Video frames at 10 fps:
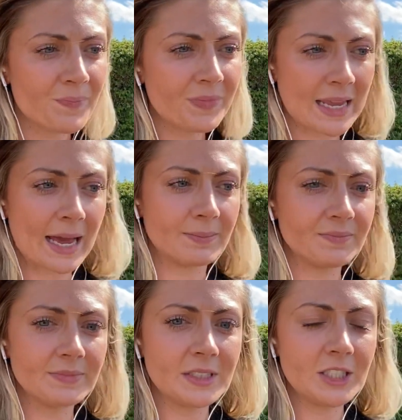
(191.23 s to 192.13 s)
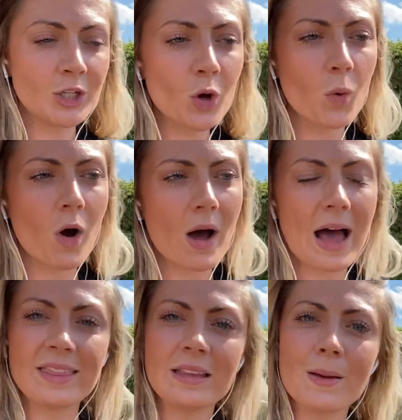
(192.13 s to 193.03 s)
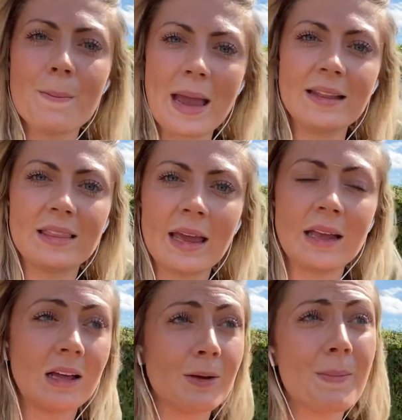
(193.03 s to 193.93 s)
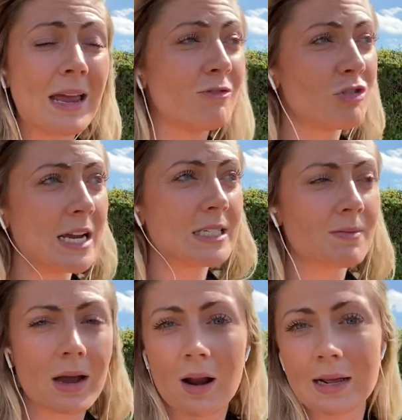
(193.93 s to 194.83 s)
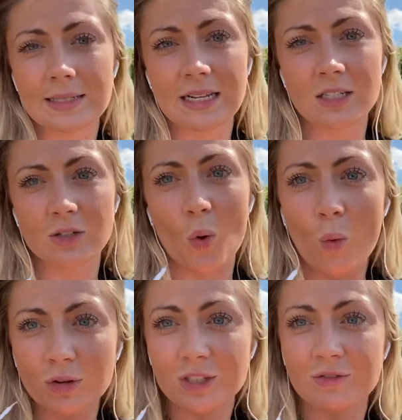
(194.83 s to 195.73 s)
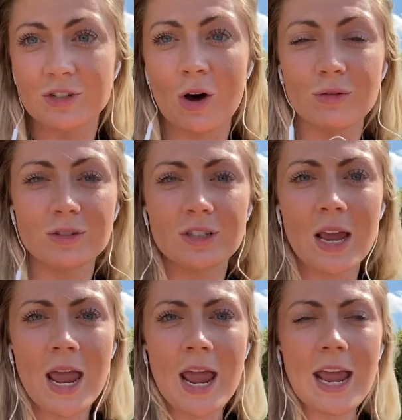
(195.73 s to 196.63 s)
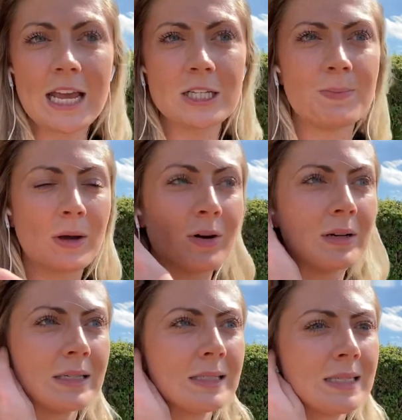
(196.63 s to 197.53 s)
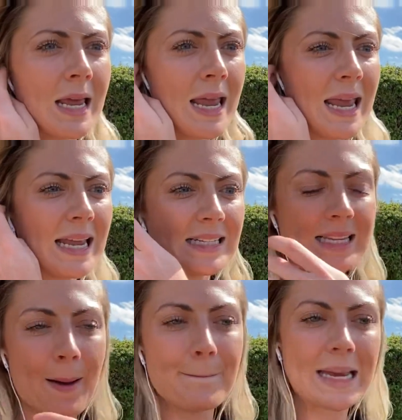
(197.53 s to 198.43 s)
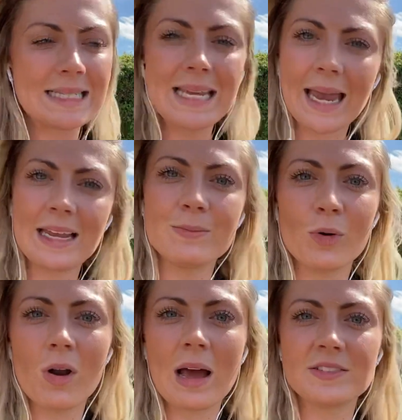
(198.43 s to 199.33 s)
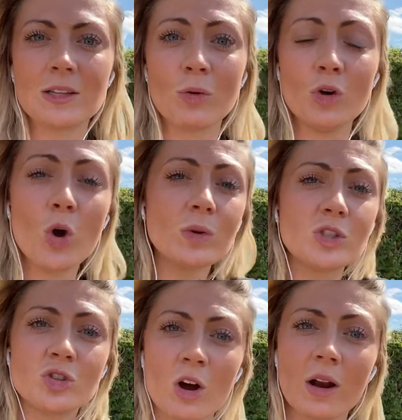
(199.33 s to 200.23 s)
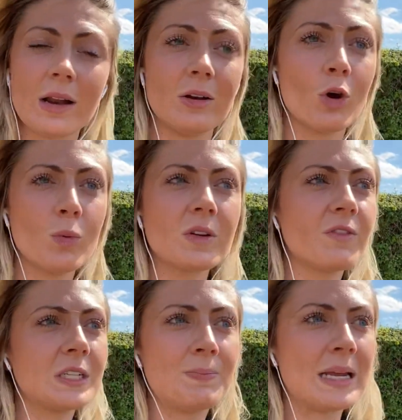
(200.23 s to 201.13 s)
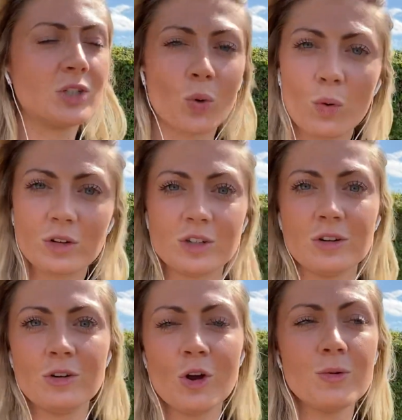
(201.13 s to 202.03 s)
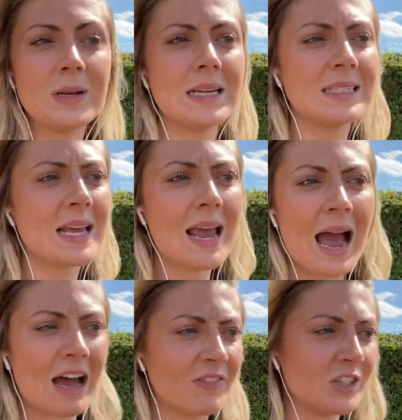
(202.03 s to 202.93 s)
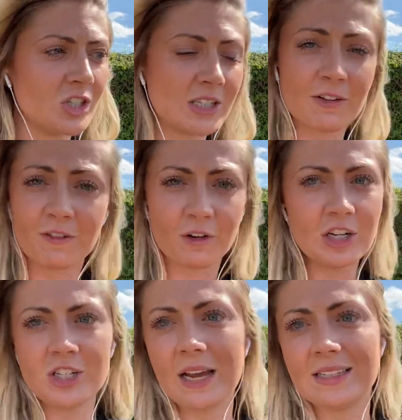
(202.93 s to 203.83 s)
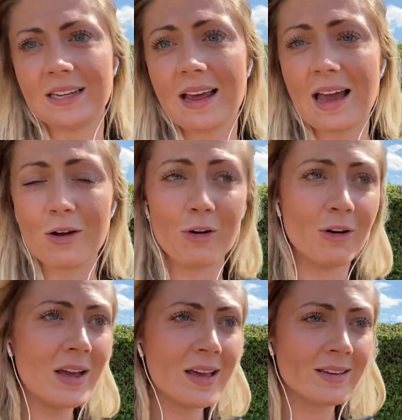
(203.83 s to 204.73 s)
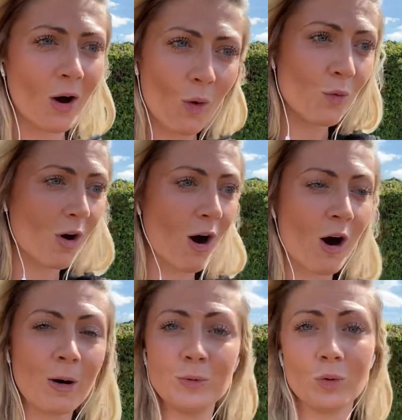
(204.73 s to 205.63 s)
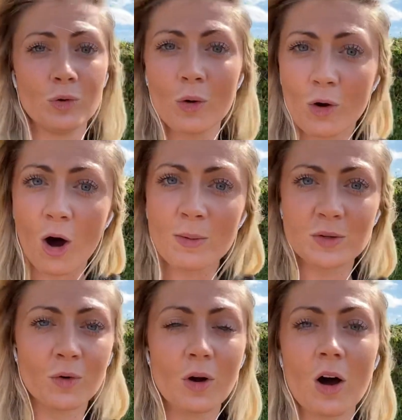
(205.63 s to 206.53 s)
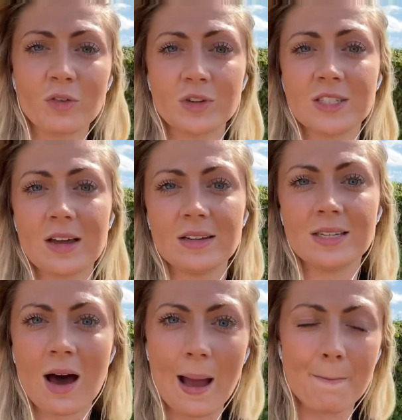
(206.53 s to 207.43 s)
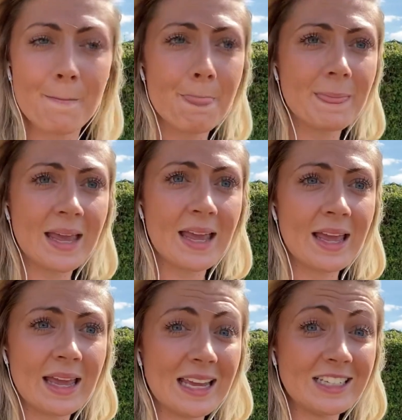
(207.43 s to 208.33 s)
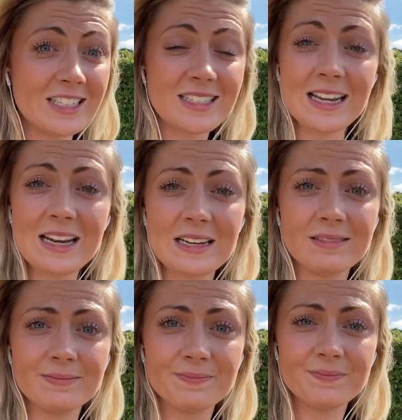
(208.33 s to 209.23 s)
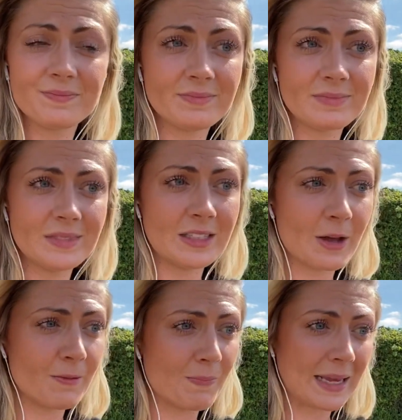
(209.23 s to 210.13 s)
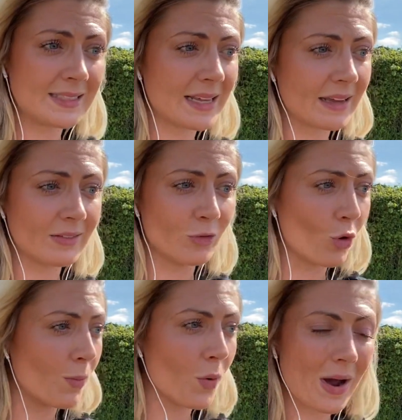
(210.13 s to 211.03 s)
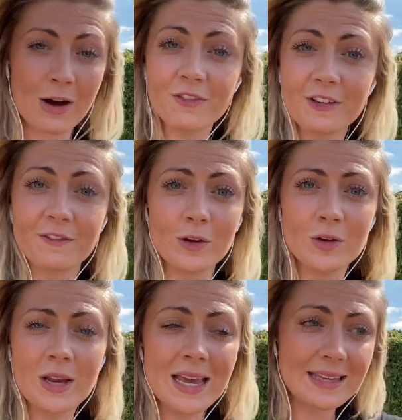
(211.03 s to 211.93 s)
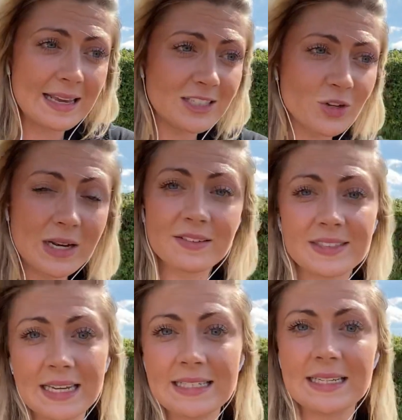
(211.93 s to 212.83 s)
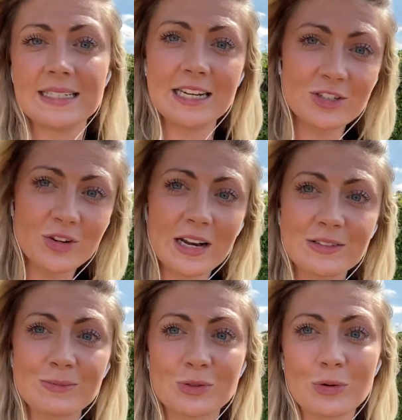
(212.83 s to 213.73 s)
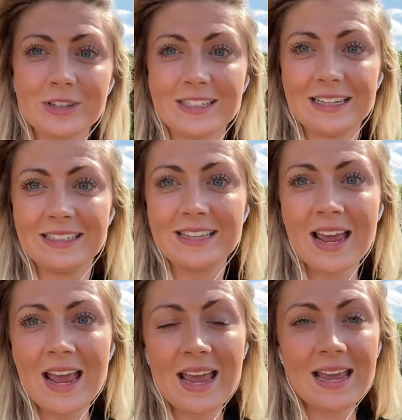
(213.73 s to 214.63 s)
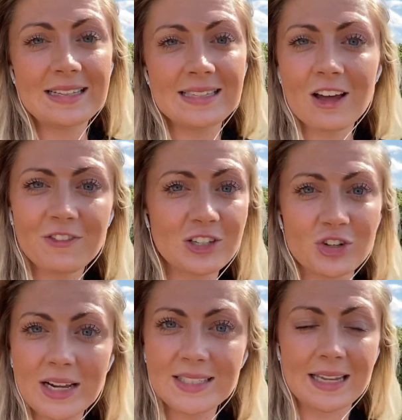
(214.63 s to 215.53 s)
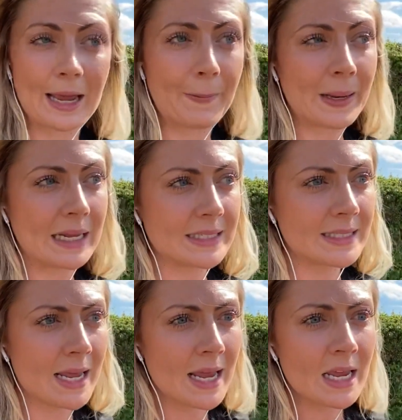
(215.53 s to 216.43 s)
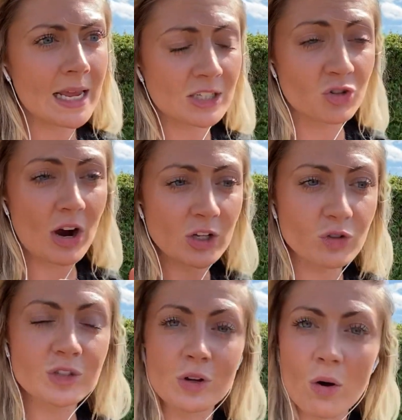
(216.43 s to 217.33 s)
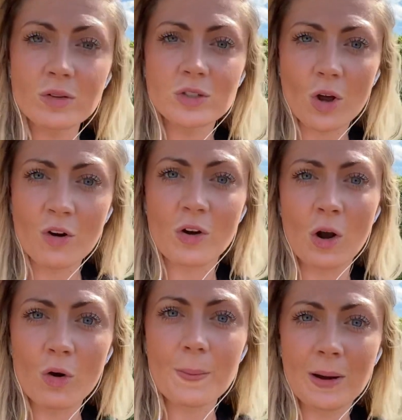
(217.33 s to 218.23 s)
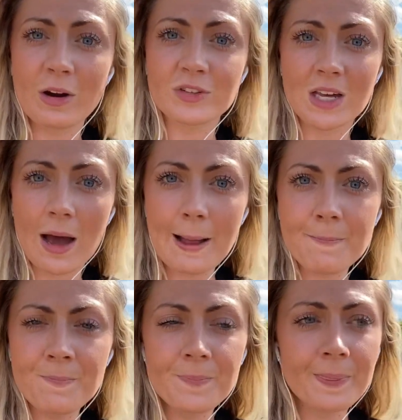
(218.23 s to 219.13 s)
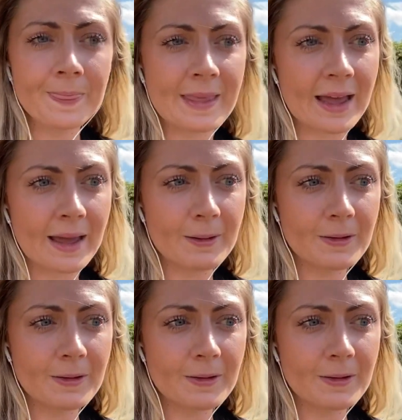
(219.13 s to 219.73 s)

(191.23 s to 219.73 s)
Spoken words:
yeah, you know what? I think the main thing and the main reason my clients get such awesome results is because it's a maintainable lifestyle. No one's struggling. No one is being tortured. Nobody's having to just have 3 shakes a day, or cut all carbs, or no carbs after a certain time. It's just eating the basic, normal, healthy food. Yes, you can have seasons. Yes, you can have some sauces. It's nothing drastic, but it's gradual results over a longer period of time that